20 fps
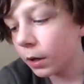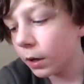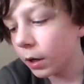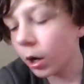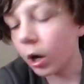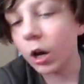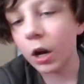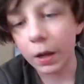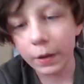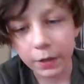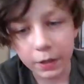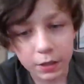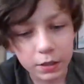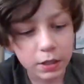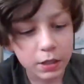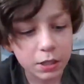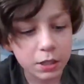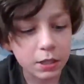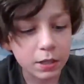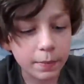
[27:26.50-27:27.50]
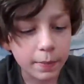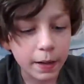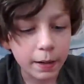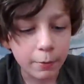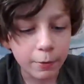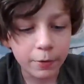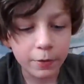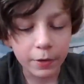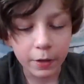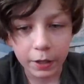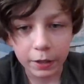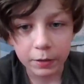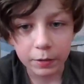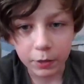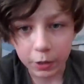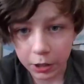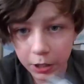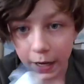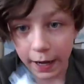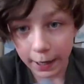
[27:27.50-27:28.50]
Oh yeah, this isn't made with like
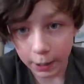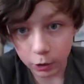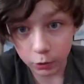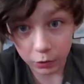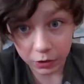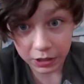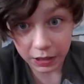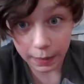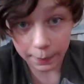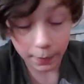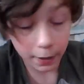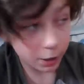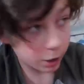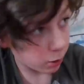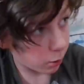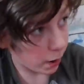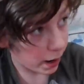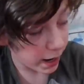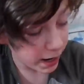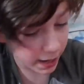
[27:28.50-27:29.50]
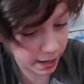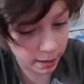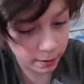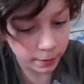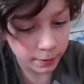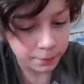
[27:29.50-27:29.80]
the actual set, by the way.